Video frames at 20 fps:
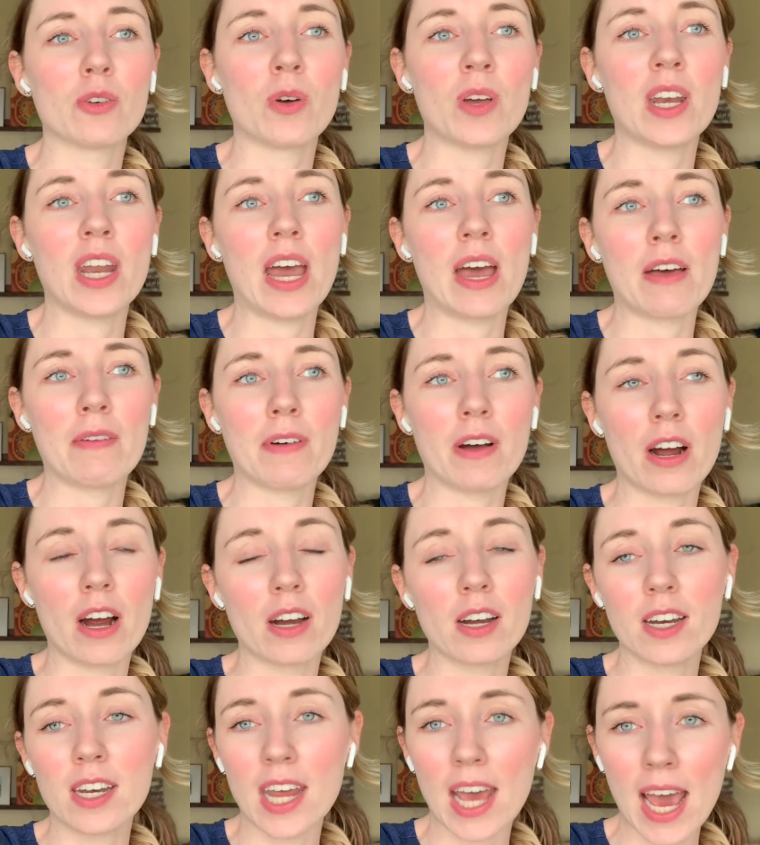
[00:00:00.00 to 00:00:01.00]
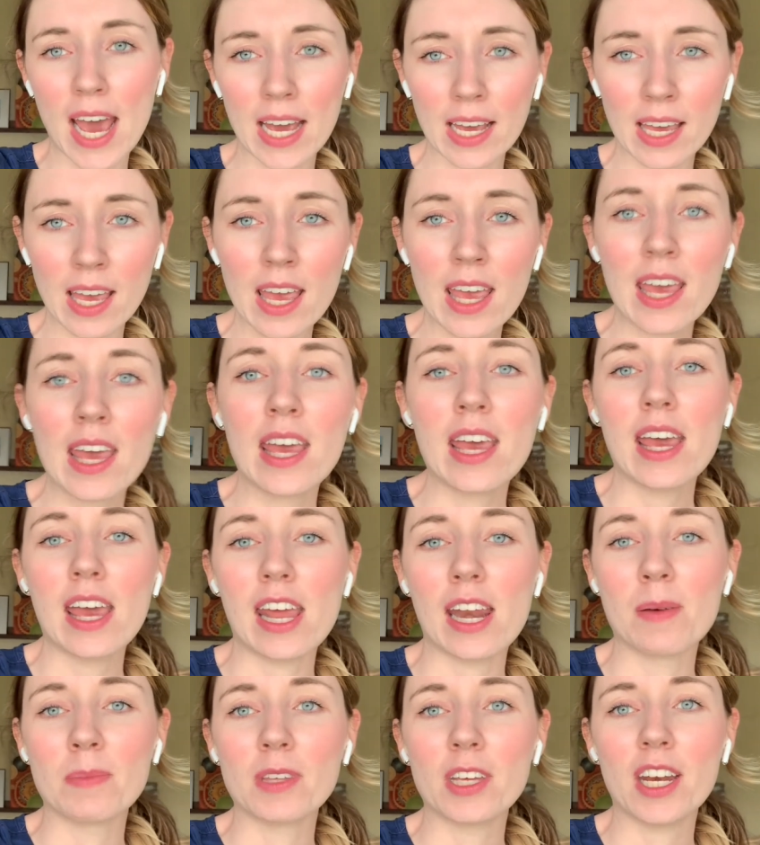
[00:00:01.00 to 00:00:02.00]
going to have a heart attack
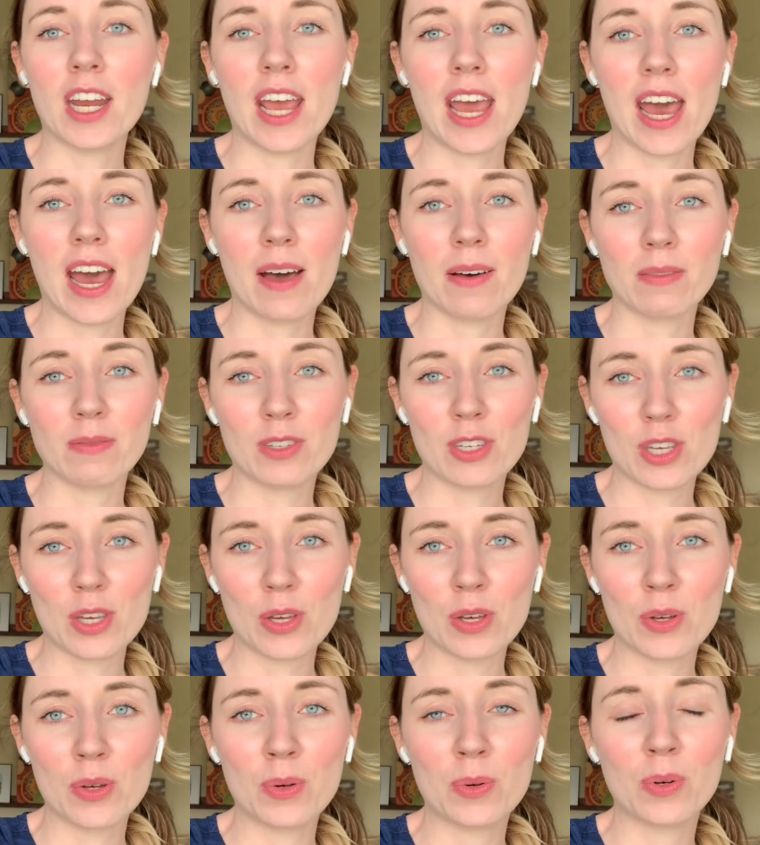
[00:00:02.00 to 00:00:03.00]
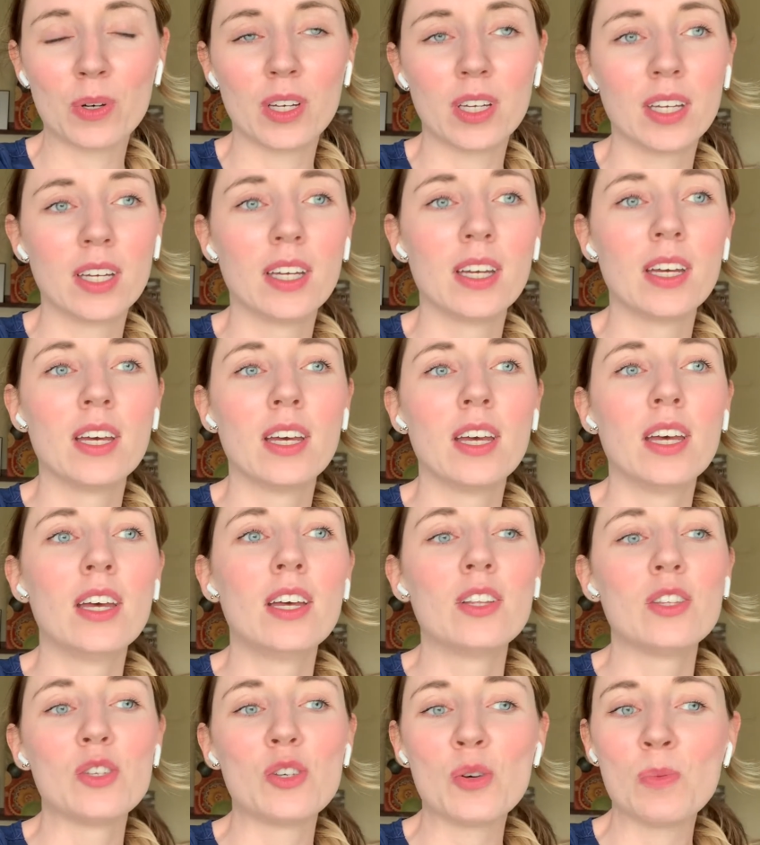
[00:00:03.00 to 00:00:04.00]
and I'm gonna have to
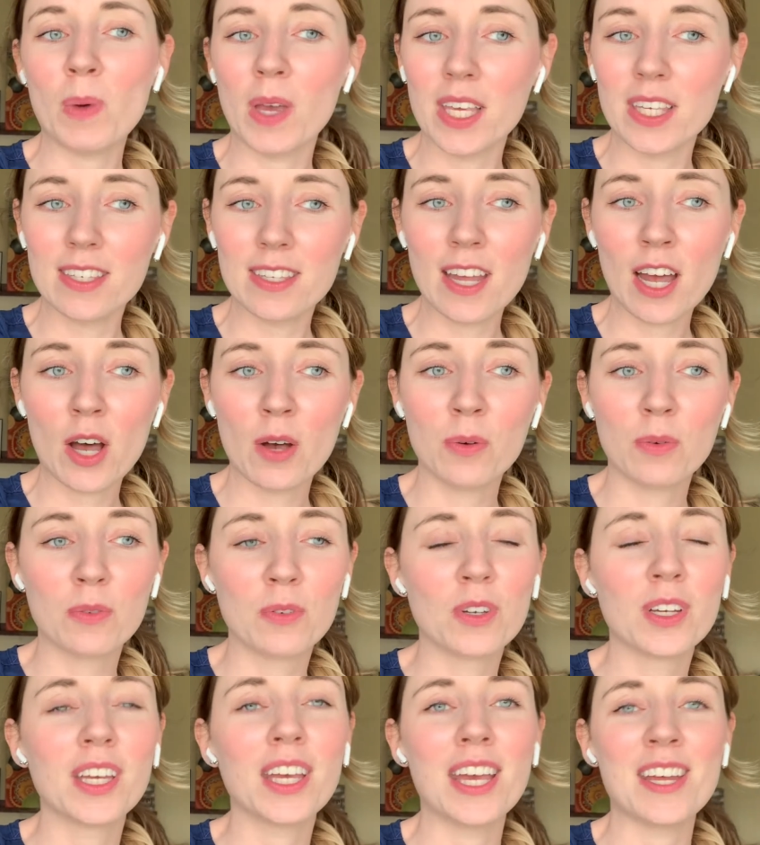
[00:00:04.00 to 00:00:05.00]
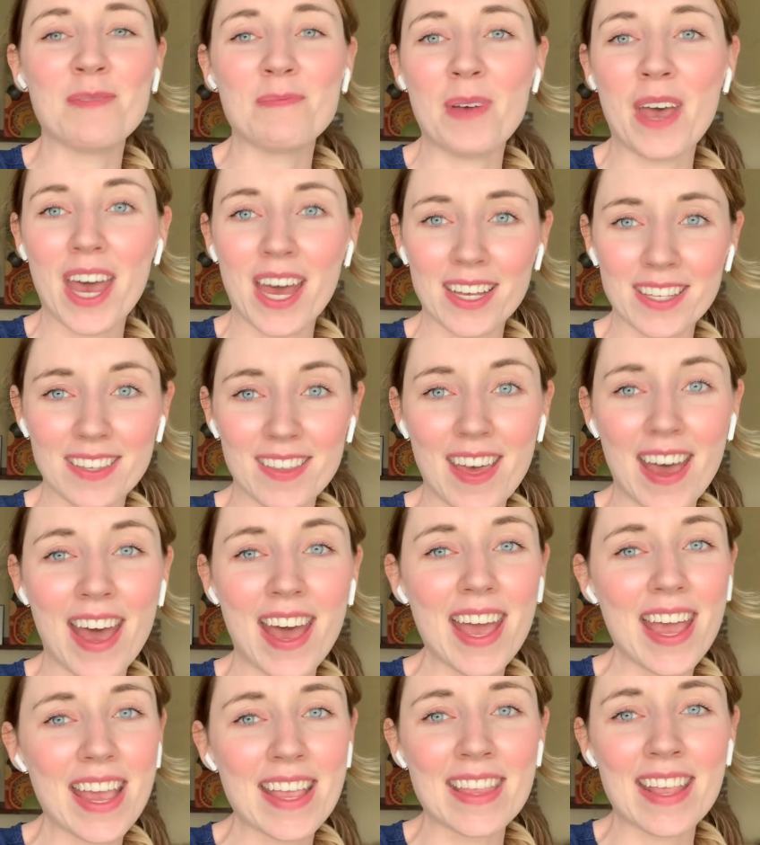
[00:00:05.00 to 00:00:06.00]
do my stuff and pass
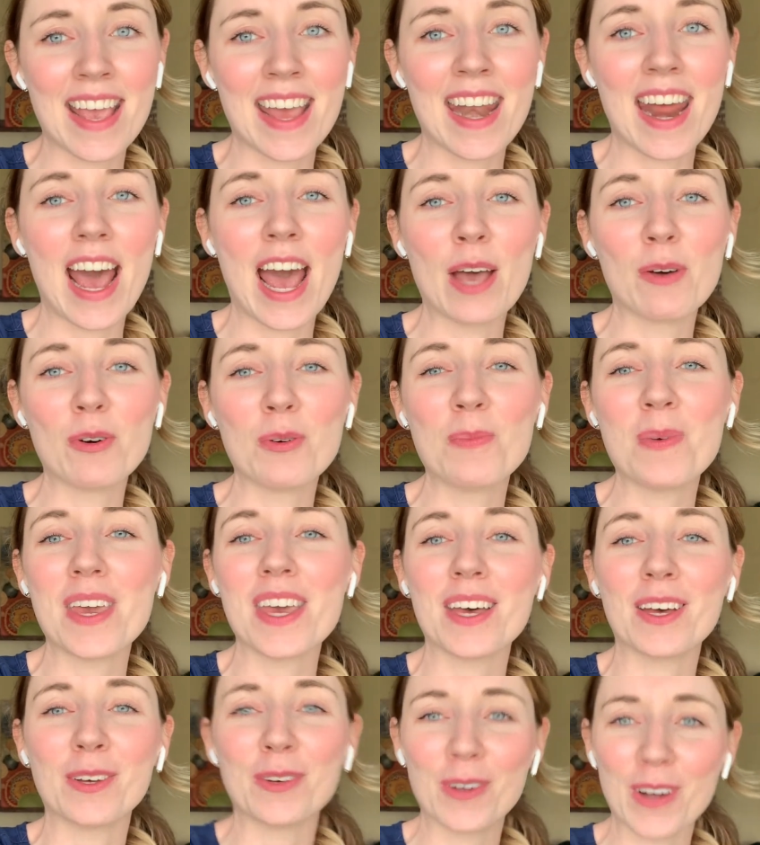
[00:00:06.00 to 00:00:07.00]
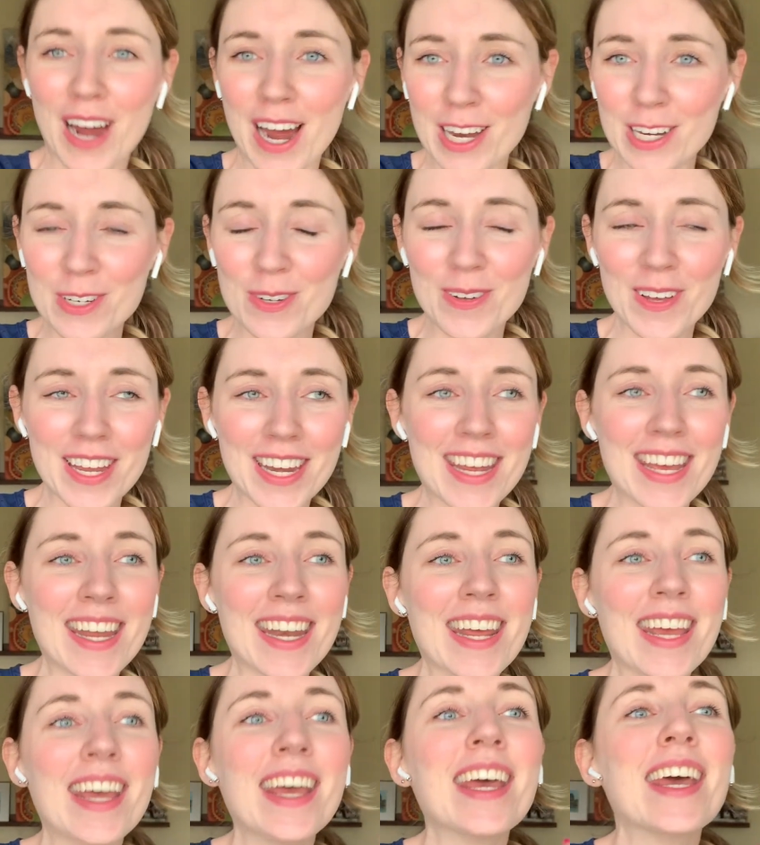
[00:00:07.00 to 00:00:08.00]
that, and then I will be a
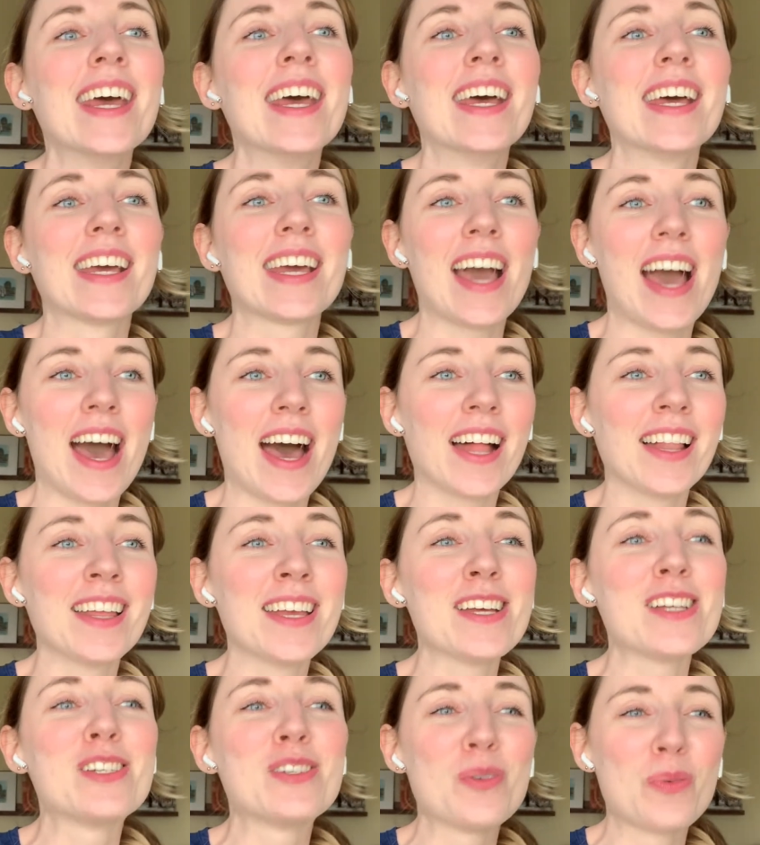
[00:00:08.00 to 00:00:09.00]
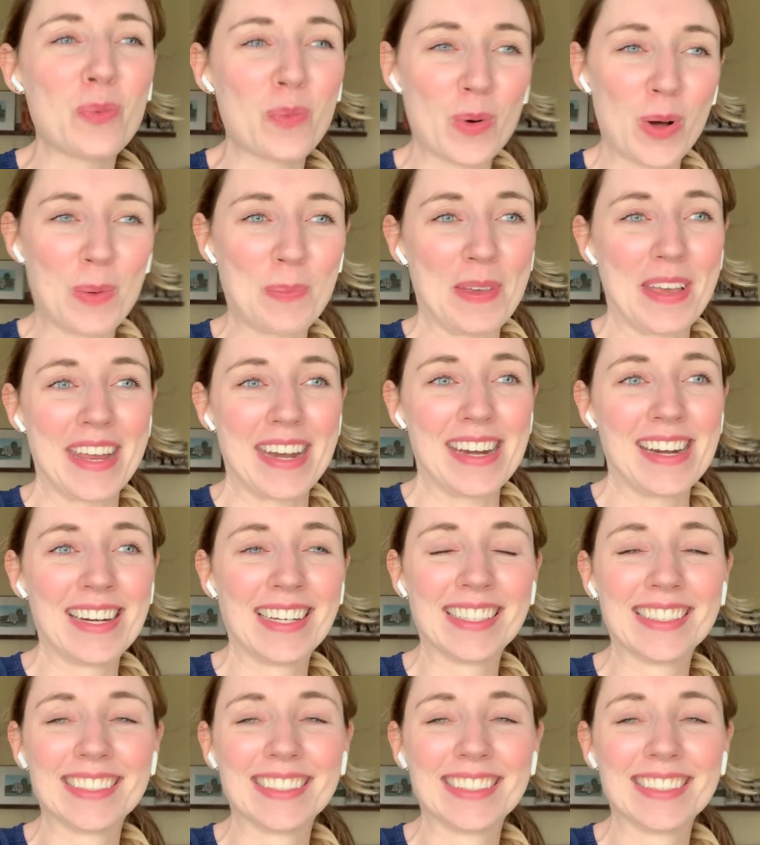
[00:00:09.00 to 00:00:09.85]
graduated college woman.